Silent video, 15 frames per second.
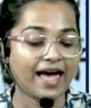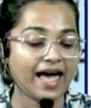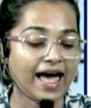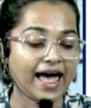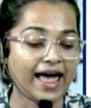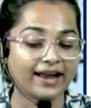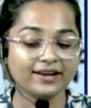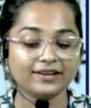
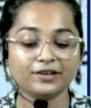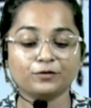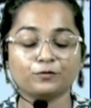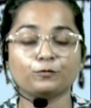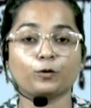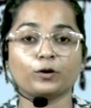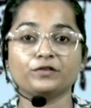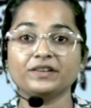and
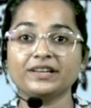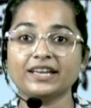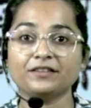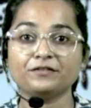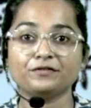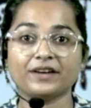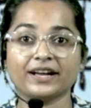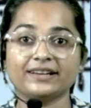what we can
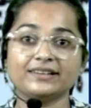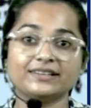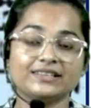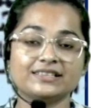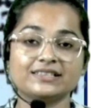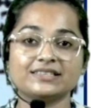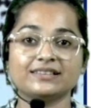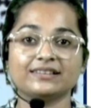find
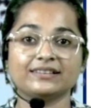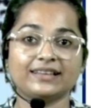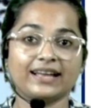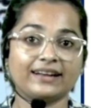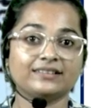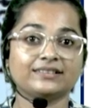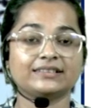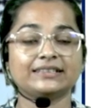is
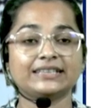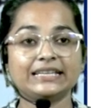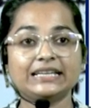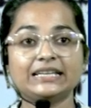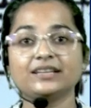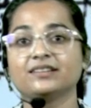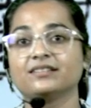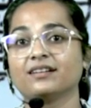that
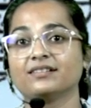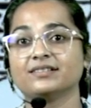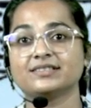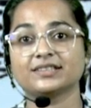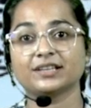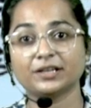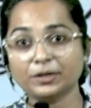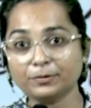the
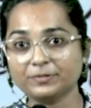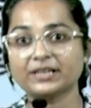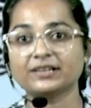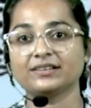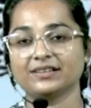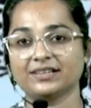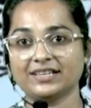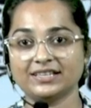script
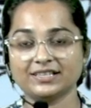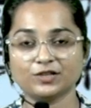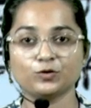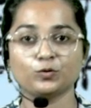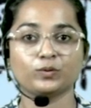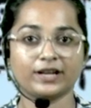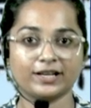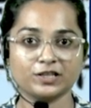is
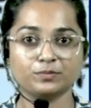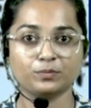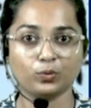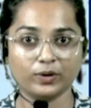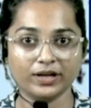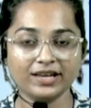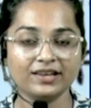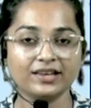known as
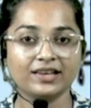Modi,